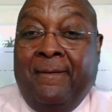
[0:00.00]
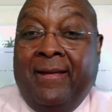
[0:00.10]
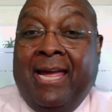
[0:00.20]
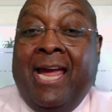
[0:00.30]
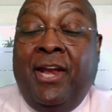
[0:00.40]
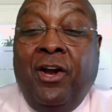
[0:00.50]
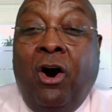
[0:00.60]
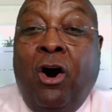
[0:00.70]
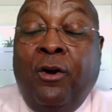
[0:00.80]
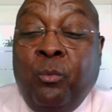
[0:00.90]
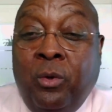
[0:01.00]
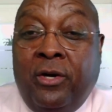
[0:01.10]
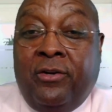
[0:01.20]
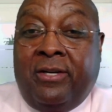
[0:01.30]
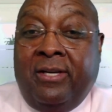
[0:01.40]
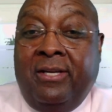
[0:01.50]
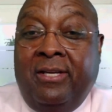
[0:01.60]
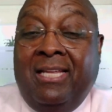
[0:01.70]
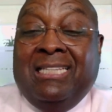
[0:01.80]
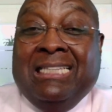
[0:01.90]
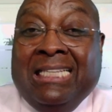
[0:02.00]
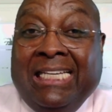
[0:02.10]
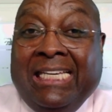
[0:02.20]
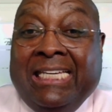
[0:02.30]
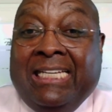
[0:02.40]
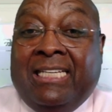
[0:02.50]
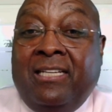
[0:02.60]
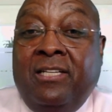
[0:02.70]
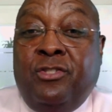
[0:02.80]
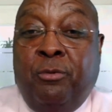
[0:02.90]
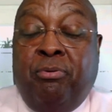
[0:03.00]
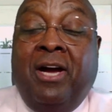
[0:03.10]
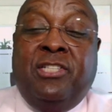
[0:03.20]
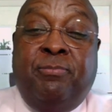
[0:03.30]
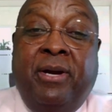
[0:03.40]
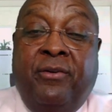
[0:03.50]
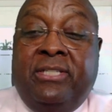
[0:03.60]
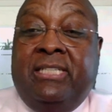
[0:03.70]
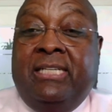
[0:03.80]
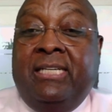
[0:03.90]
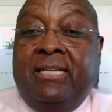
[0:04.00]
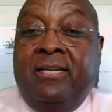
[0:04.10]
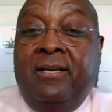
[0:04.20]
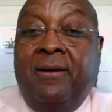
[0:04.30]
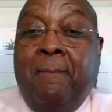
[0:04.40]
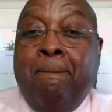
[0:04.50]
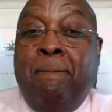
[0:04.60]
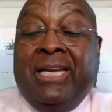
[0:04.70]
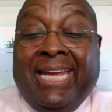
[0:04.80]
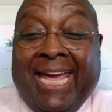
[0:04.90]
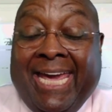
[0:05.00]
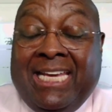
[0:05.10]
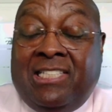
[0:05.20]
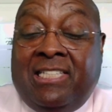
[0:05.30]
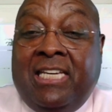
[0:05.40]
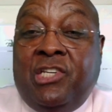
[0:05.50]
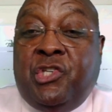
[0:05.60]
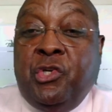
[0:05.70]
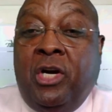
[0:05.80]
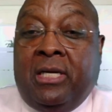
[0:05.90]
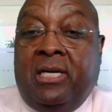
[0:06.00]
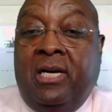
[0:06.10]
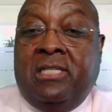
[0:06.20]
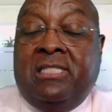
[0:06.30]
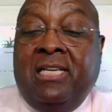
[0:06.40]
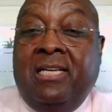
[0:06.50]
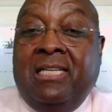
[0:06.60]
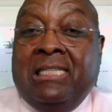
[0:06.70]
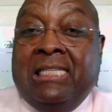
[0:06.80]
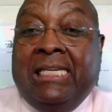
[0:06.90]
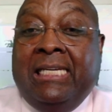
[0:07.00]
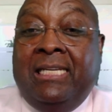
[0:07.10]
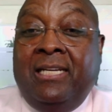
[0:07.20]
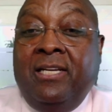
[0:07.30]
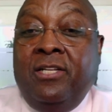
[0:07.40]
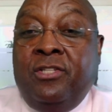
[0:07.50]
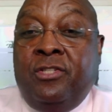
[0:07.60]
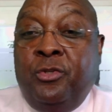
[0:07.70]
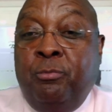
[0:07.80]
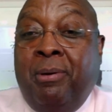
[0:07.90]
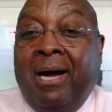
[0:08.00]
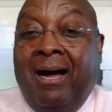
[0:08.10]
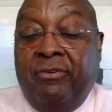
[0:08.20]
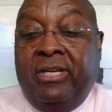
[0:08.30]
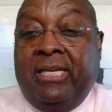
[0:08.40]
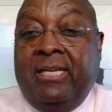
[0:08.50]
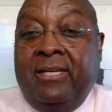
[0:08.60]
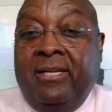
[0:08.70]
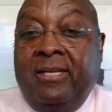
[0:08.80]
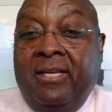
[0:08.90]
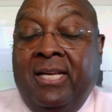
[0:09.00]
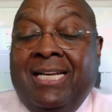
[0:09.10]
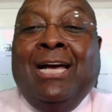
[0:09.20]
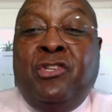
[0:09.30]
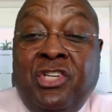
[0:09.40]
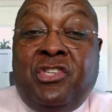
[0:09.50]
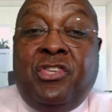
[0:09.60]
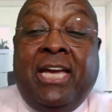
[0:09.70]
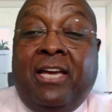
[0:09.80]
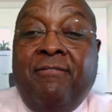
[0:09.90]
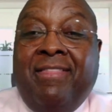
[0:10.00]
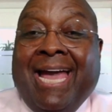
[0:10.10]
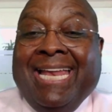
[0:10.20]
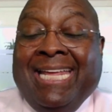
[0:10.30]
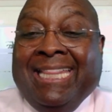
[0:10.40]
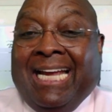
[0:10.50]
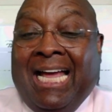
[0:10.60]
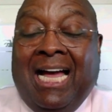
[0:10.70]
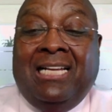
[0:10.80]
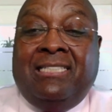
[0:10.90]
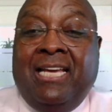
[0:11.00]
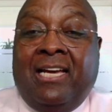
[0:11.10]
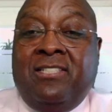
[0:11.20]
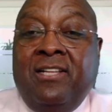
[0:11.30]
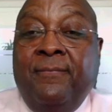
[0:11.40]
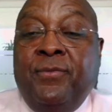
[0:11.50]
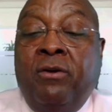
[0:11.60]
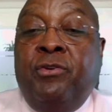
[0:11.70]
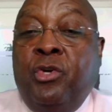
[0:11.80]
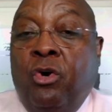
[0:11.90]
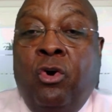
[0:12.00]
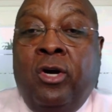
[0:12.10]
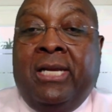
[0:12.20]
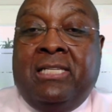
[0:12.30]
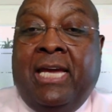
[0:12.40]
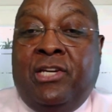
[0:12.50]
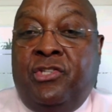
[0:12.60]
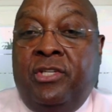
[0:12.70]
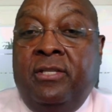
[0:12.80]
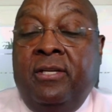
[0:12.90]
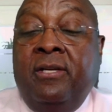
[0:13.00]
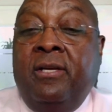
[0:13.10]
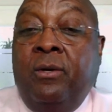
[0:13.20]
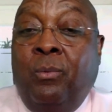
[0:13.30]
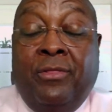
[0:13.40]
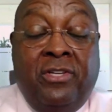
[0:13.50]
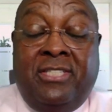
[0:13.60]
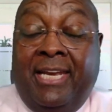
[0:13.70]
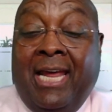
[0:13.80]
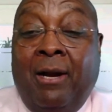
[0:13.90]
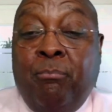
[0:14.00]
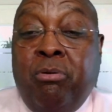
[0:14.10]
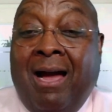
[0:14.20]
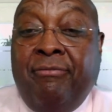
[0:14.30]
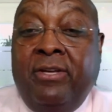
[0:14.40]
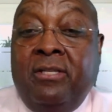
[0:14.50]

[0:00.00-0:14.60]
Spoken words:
and hard work lead to prosperity, but hasty shortcuts lead to poverty. Now, just think of that in the context of your organization, whether it's a nonprofit,